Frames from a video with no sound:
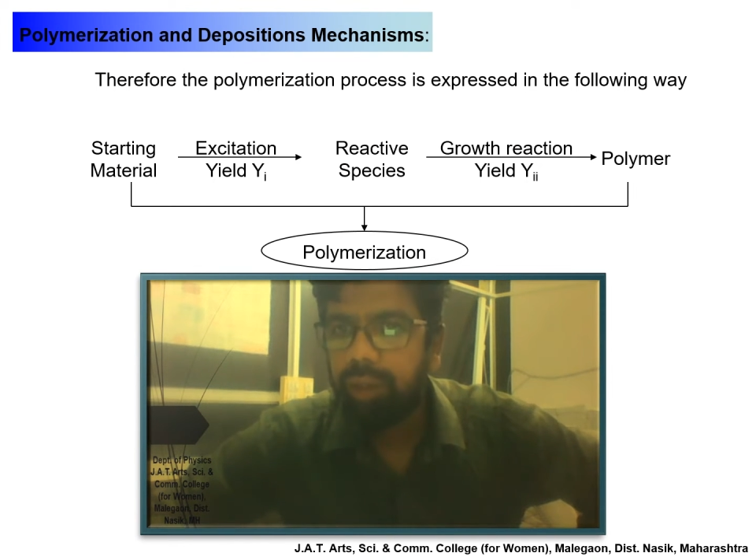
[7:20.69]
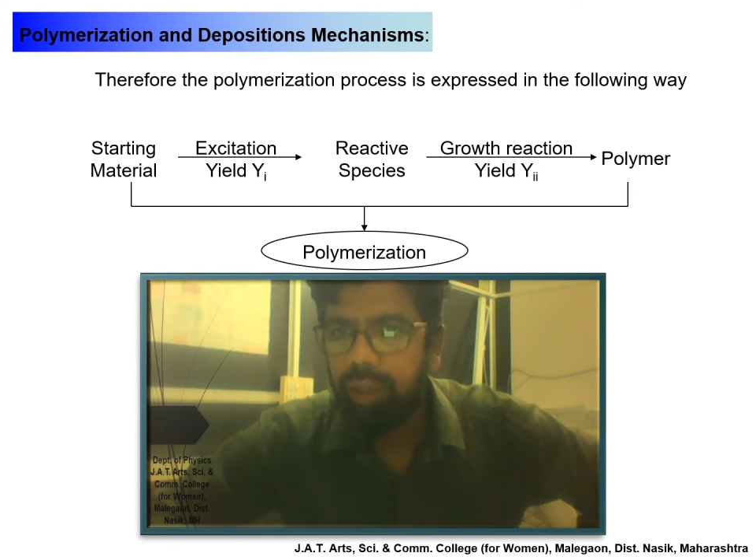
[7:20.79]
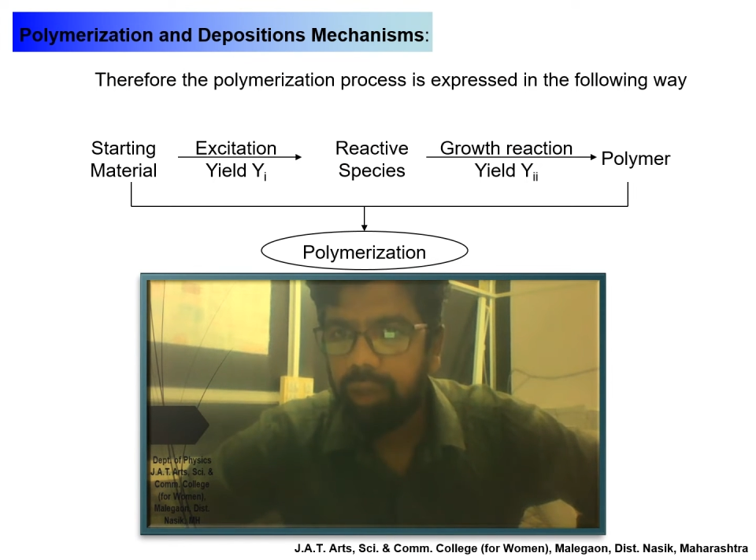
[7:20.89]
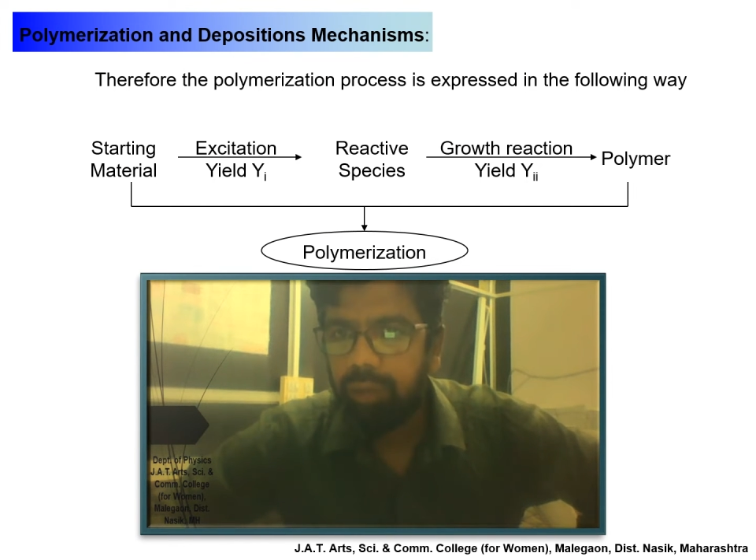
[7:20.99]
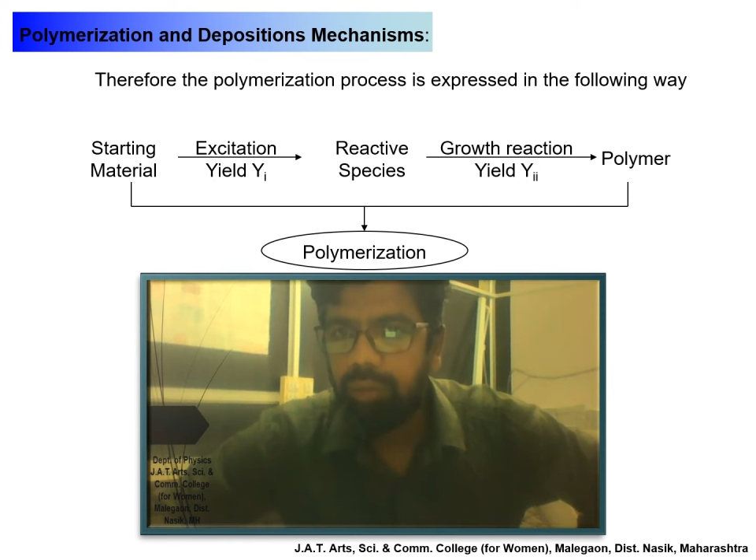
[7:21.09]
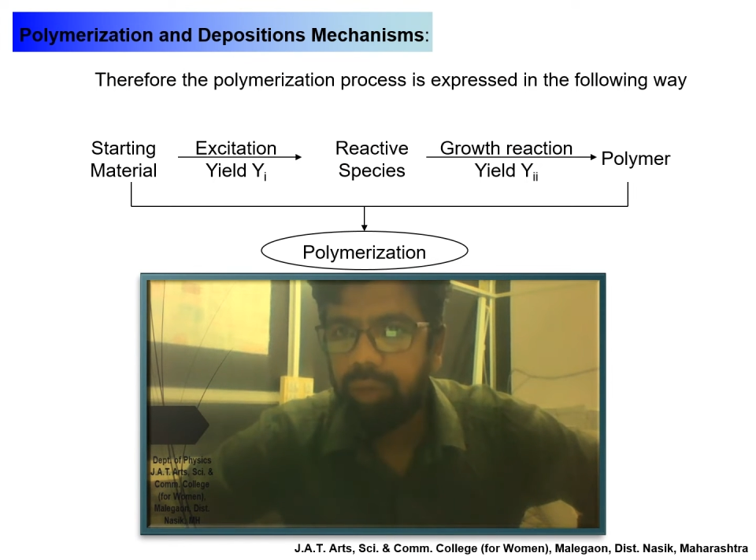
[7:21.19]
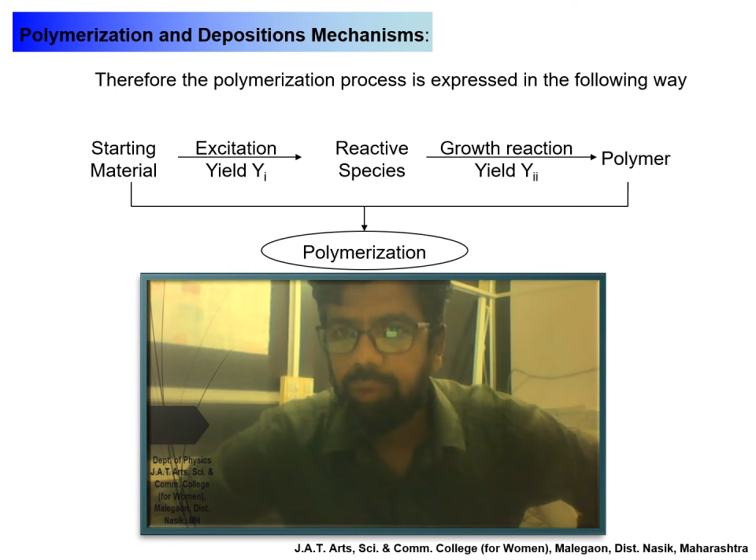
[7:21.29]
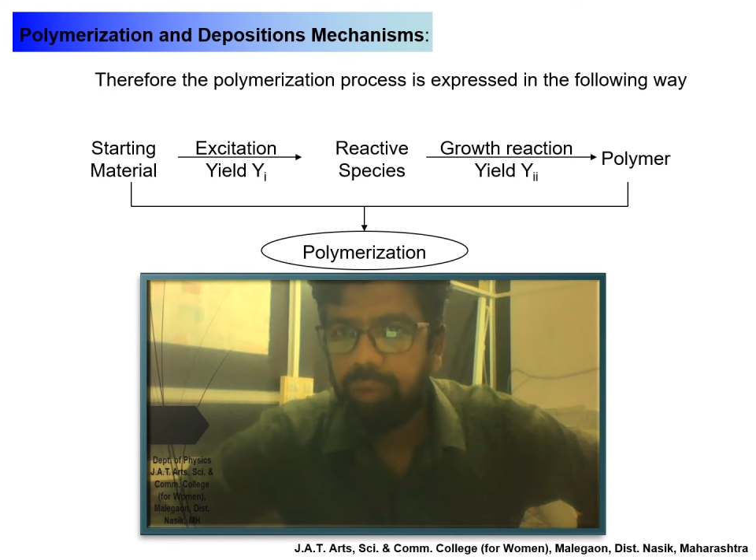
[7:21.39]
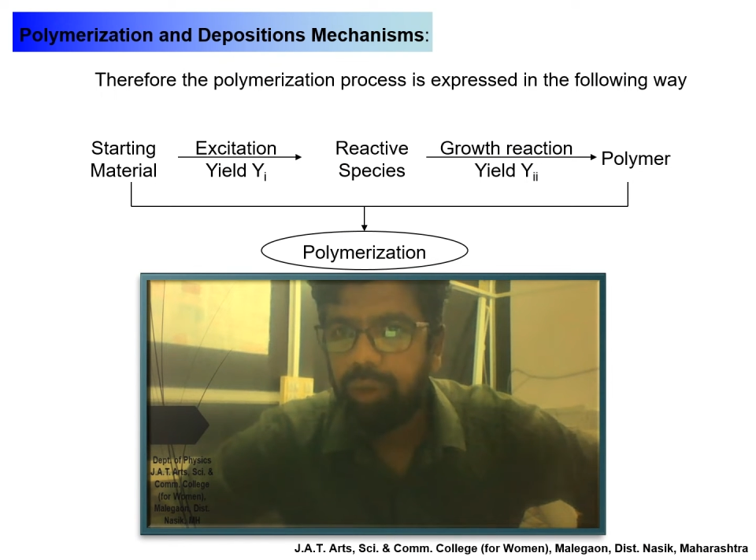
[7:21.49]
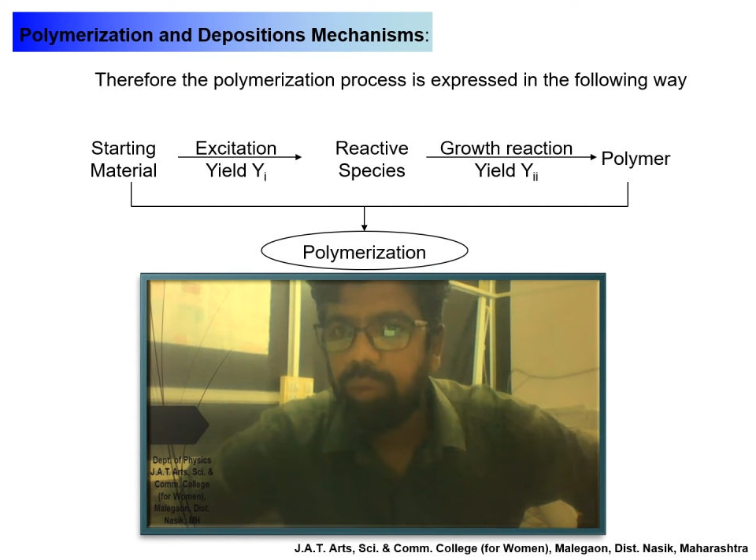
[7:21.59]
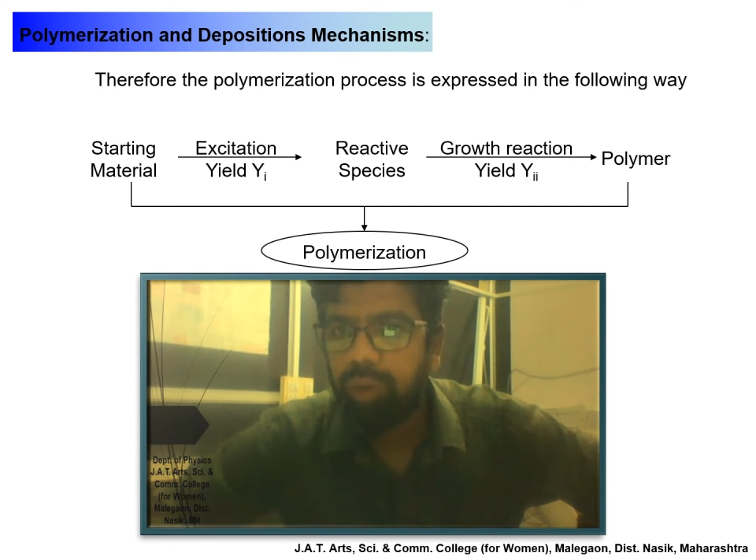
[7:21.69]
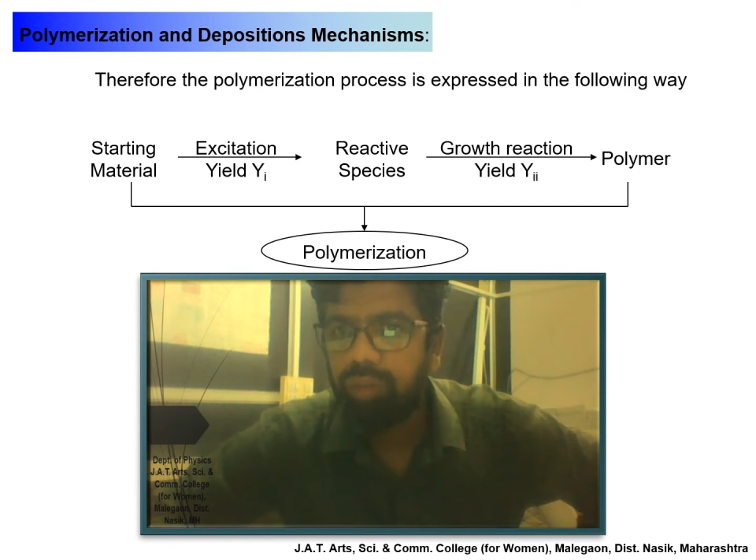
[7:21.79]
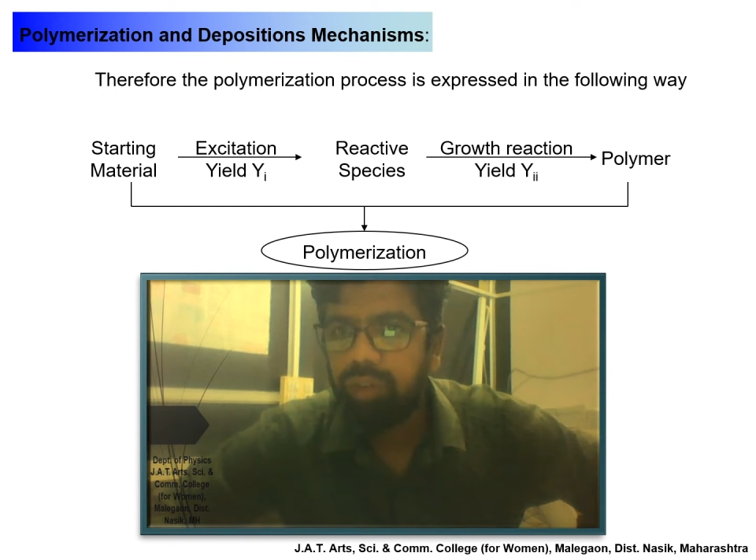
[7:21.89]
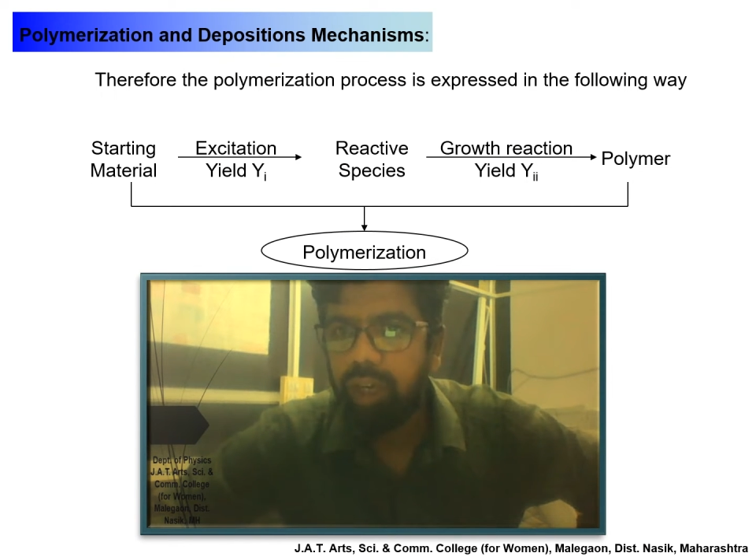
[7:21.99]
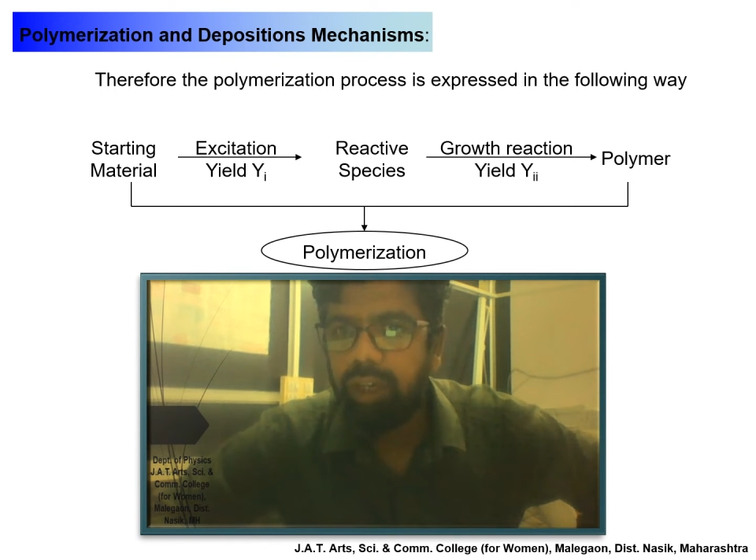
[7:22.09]
then we are going to
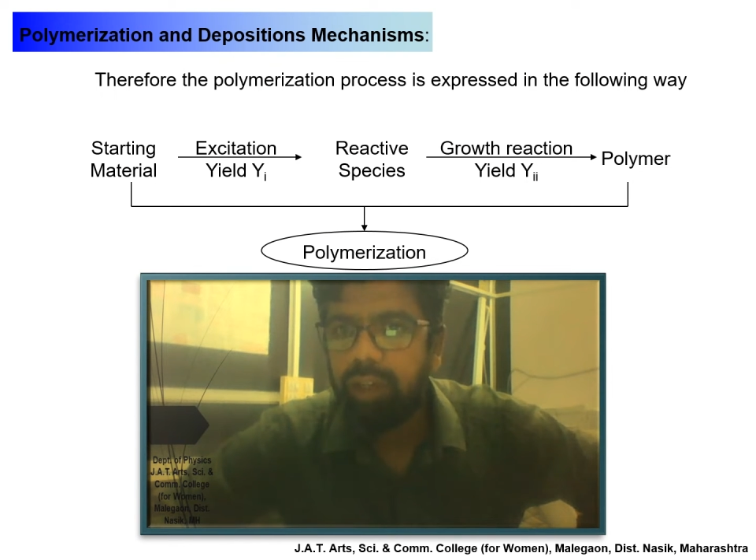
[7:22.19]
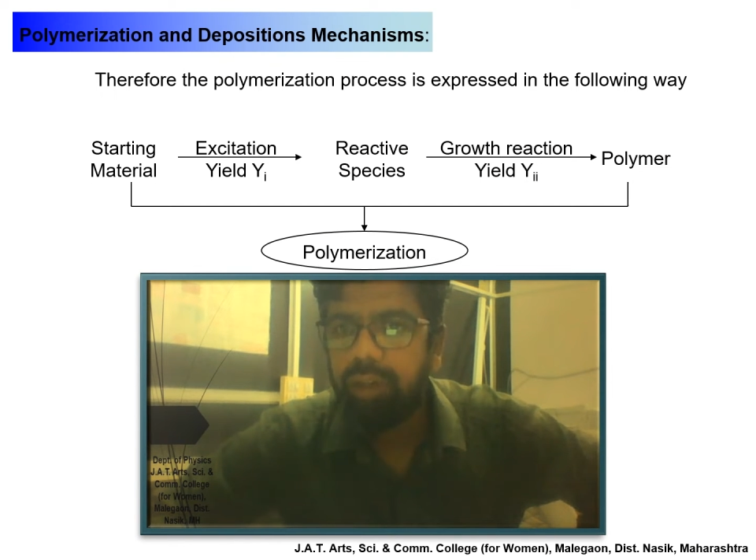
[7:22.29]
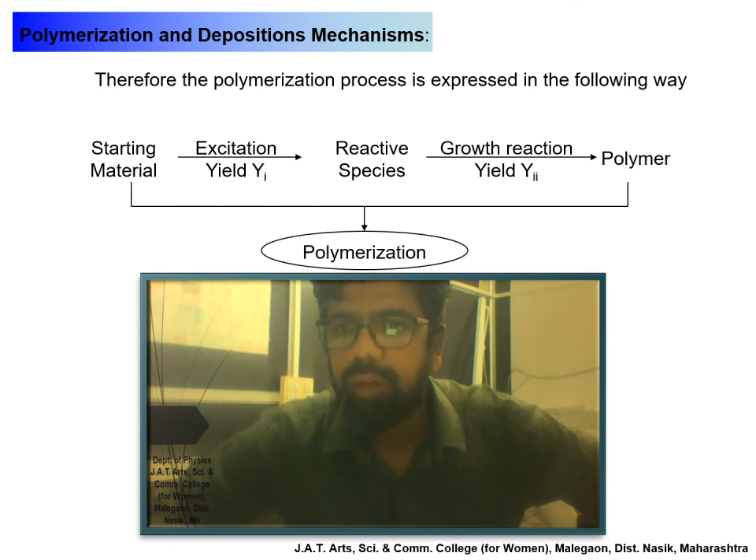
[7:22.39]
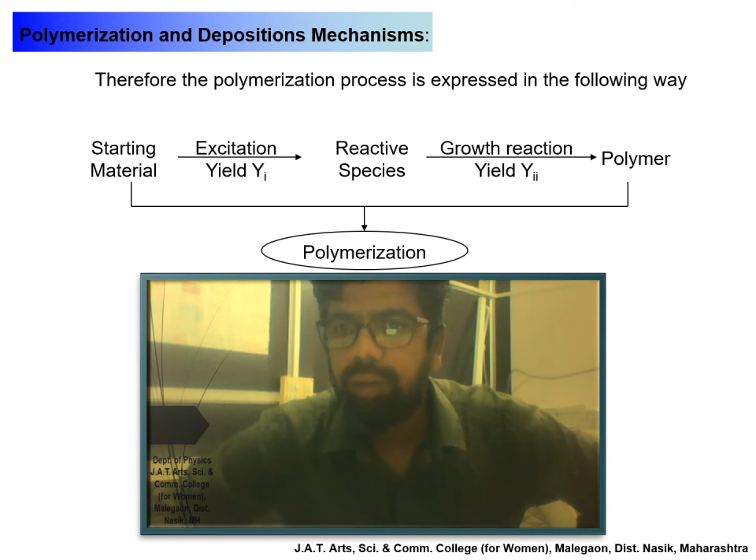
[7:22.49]
excite.